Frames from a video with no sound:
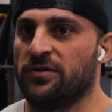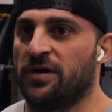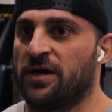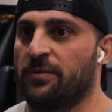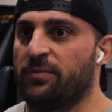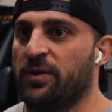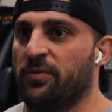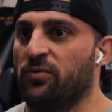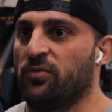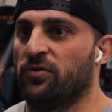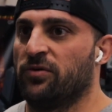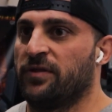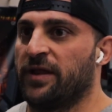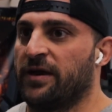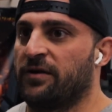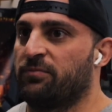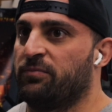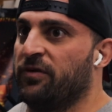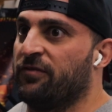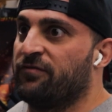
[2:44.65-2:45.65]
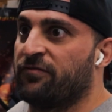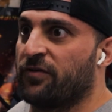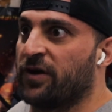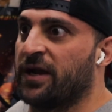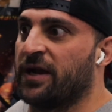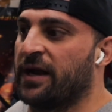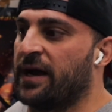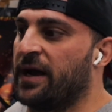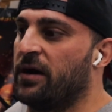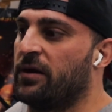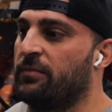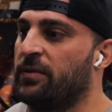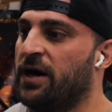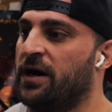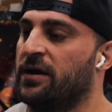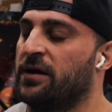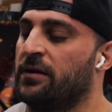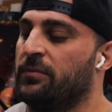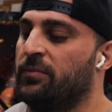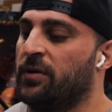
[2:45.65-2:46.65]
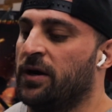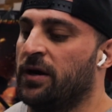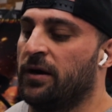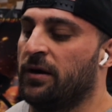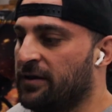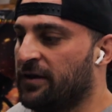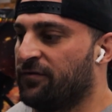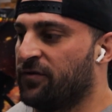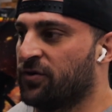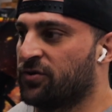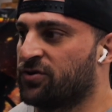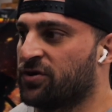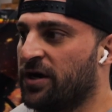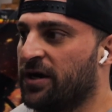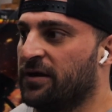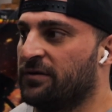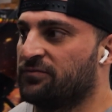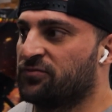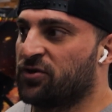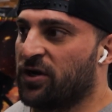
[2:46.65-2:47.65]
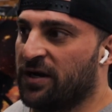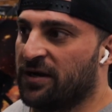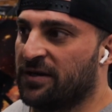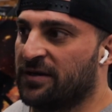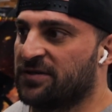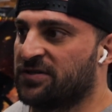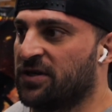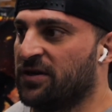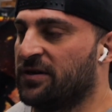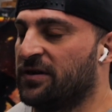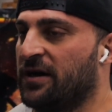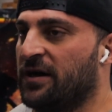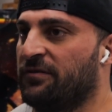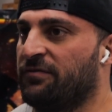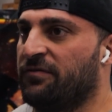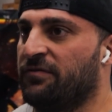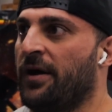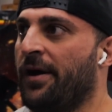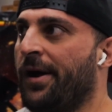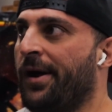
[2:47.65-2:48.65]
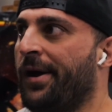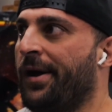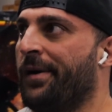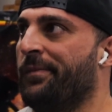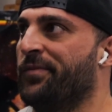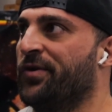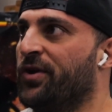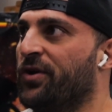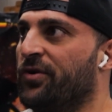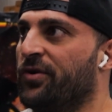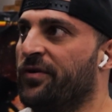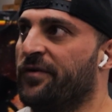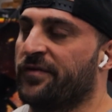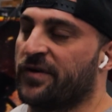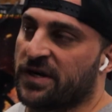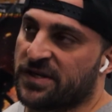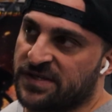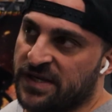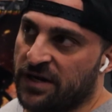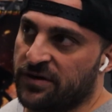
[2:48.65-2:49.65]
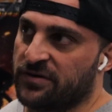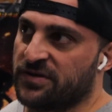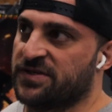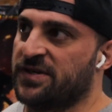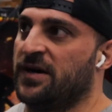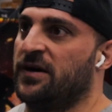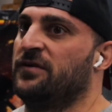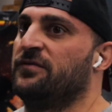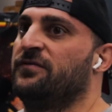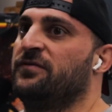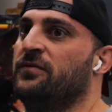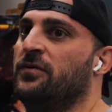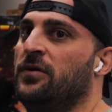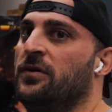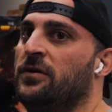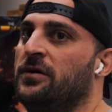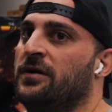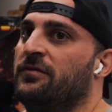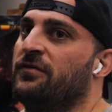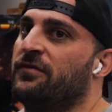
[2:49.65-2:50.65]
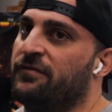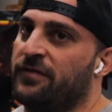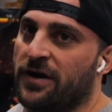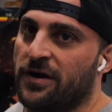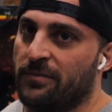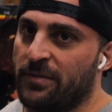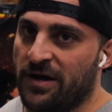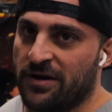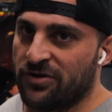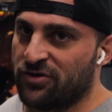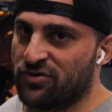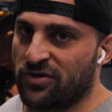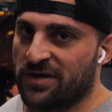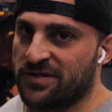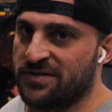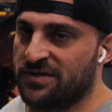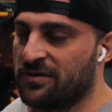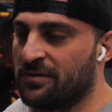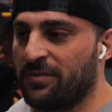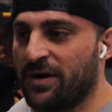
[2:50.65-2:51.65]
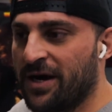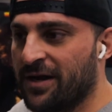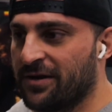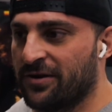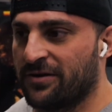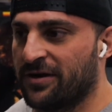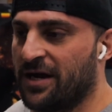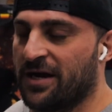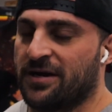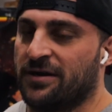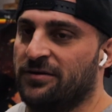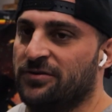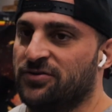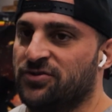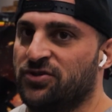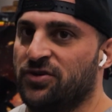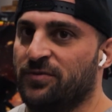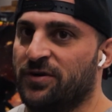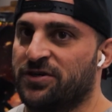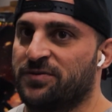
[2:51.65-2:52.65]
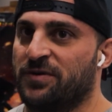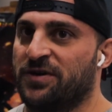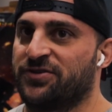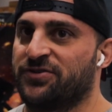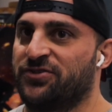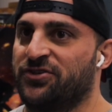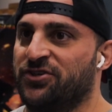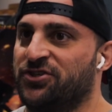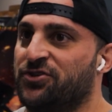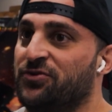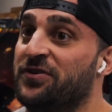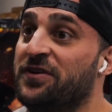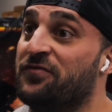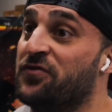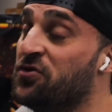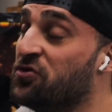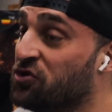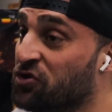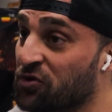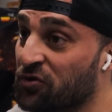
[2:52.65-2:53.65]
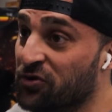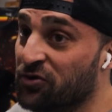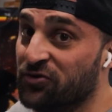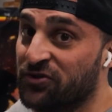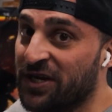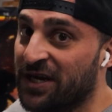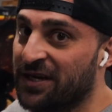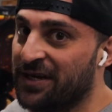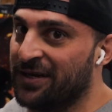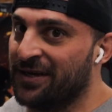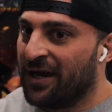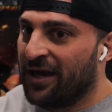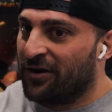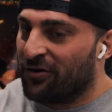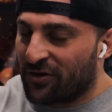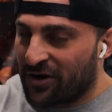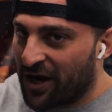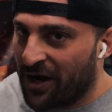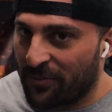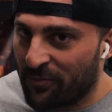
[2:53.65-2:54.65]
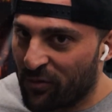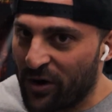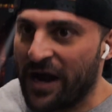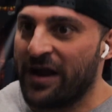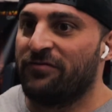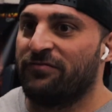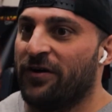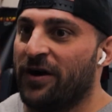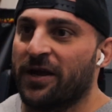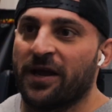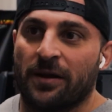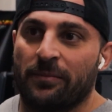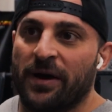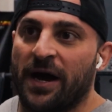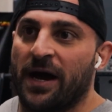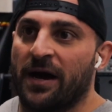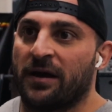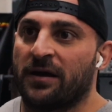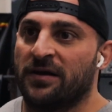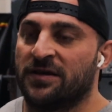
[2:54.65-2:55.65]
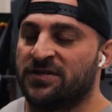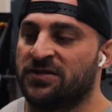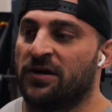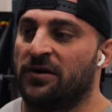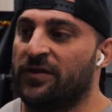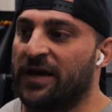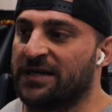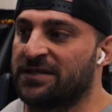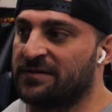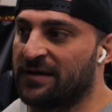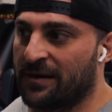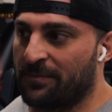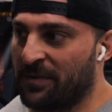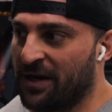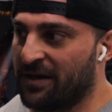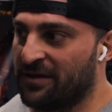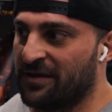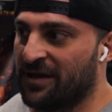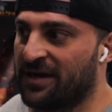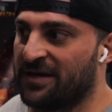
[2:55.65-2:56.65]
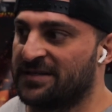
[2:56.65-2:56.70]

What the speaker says: A lot of people would like be freaking out about it, but if your training is good enough, you don't overextend yourself, have a fair amount of drugs in your body, you're not going to lose too much muscle tissue. And if you do lose any, it'll come right fucking back. So that's like my thing.